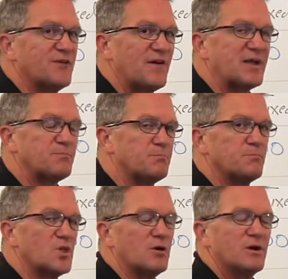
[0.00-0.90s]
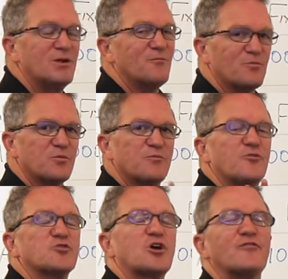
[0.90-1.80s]
if I,
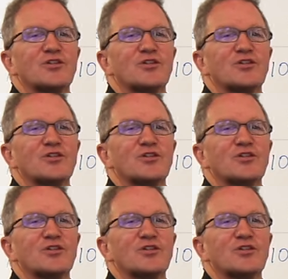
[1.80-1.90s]
first off,